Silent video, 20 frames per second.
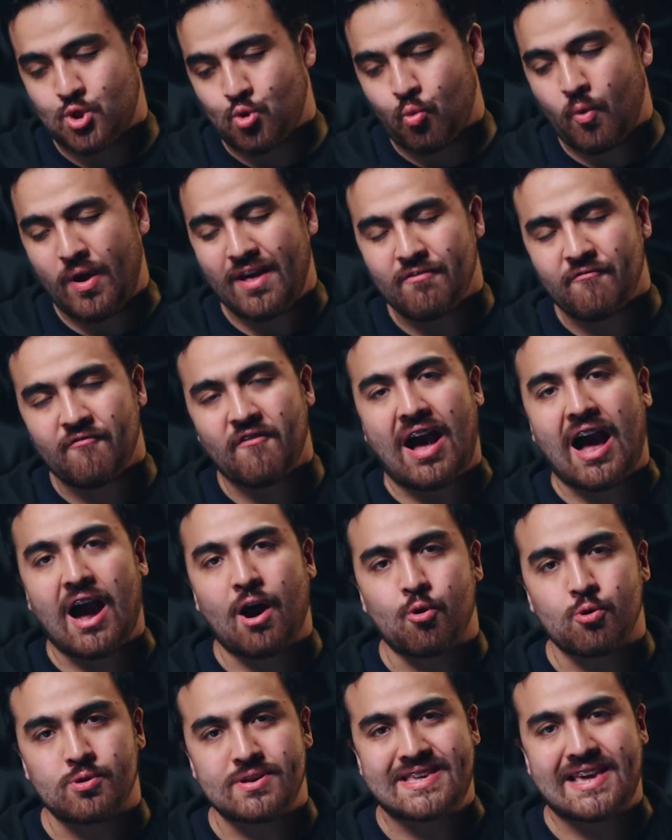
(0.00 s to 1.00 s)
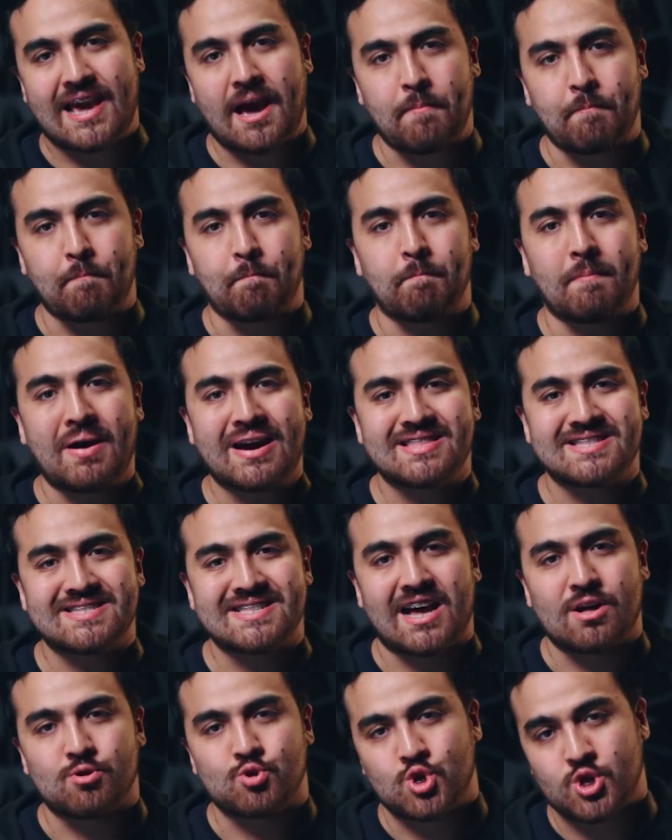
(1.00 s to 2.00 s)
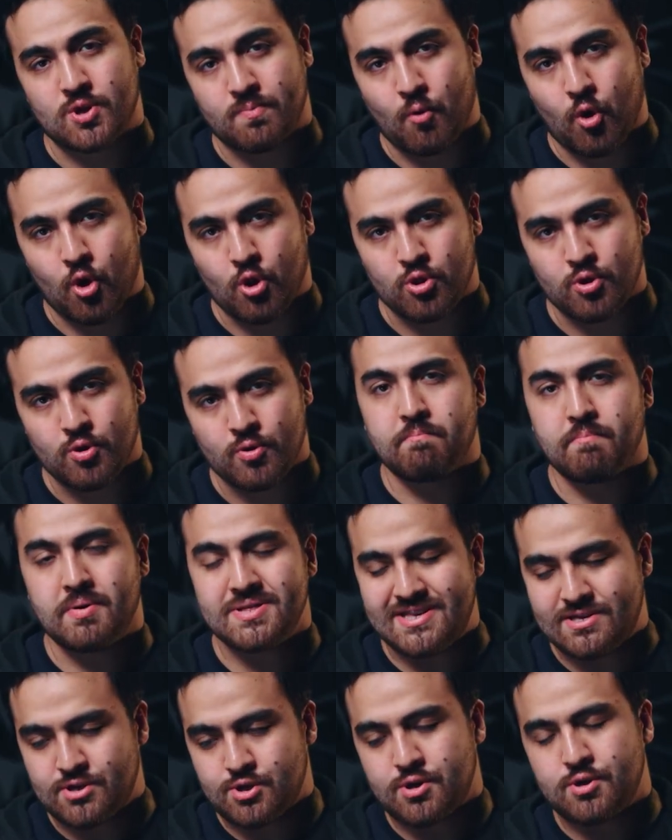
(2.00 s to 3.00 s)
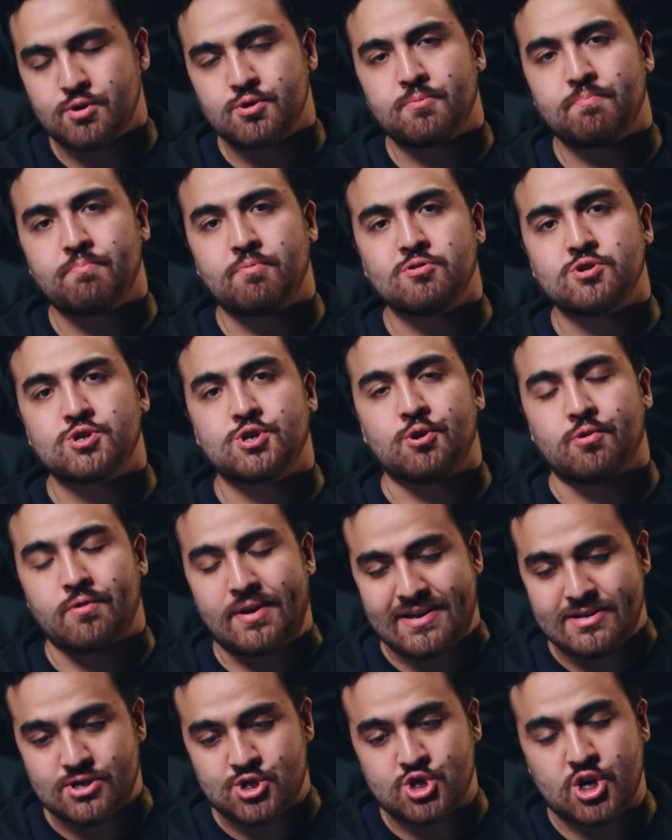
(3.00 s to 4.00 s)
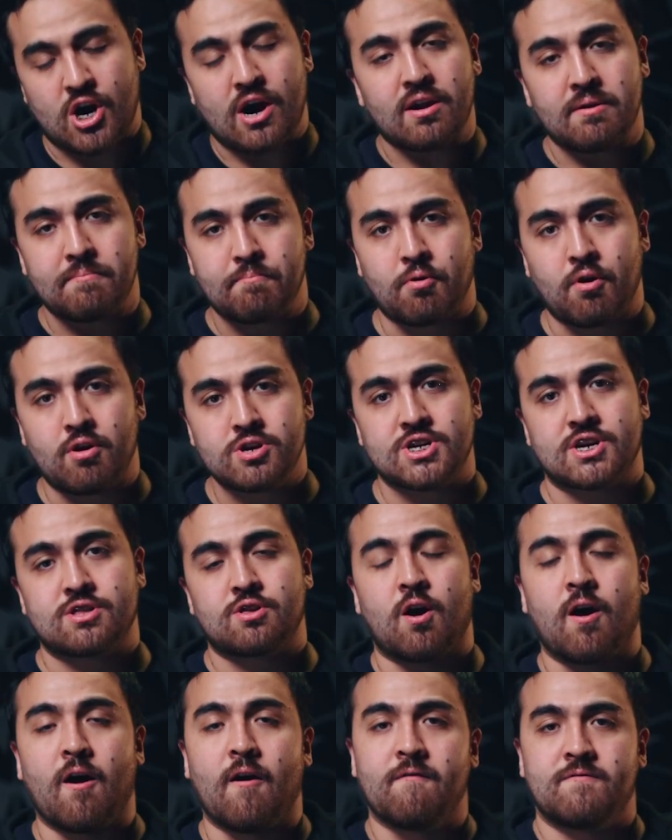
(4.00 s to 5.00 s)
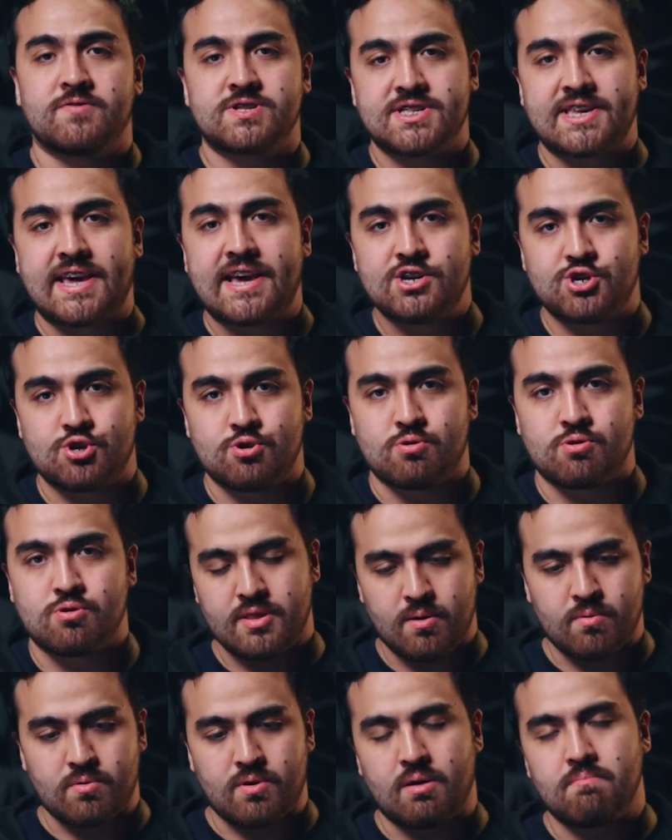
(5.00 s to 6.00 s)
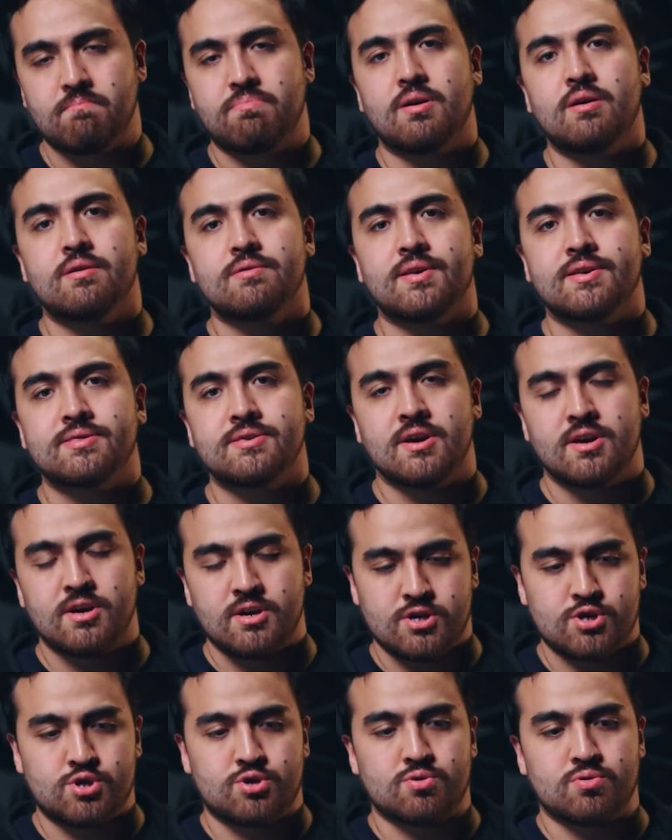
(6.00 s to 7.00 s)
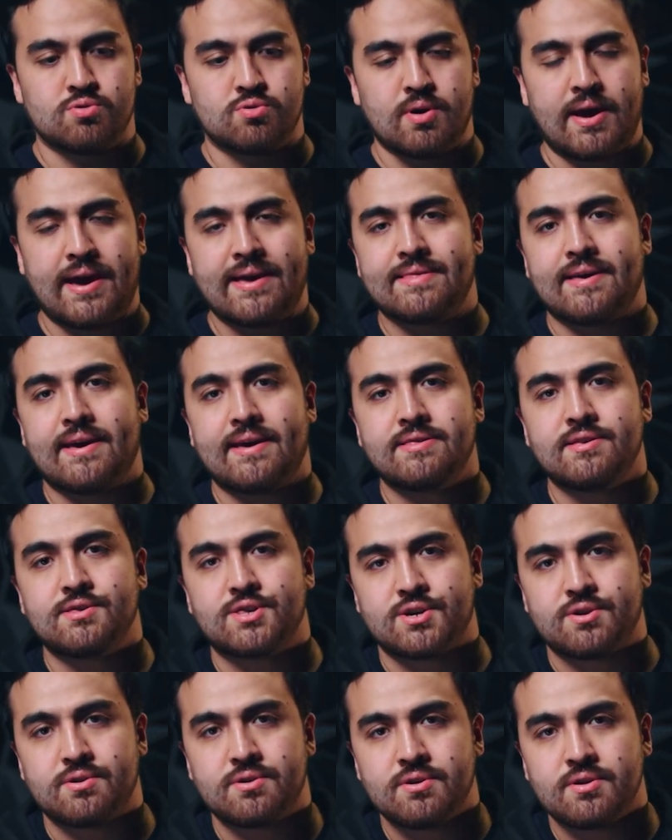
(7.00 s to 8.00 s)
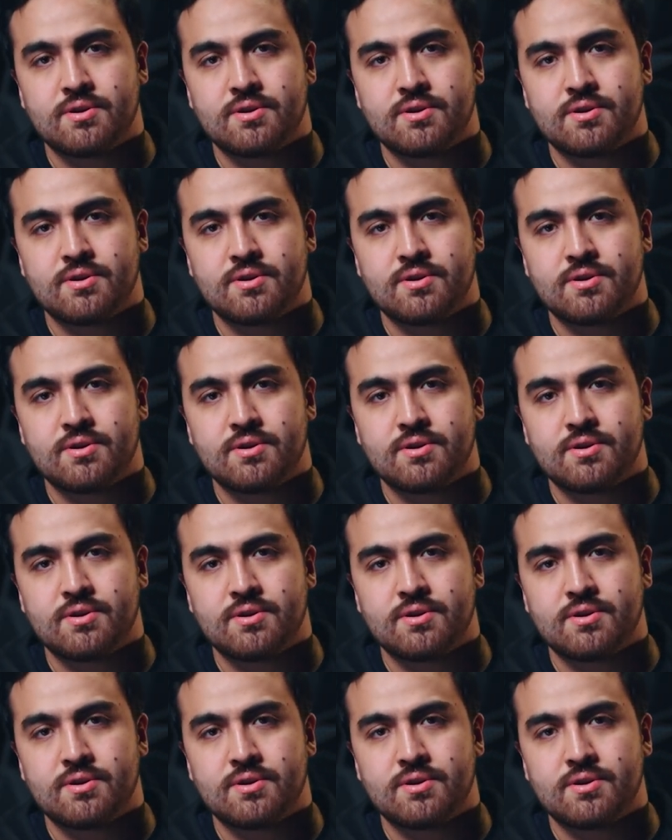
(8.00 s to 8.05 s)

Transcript: 12-hour gap might sound small, but it could push your entire project off schedule. Now compare that to an editor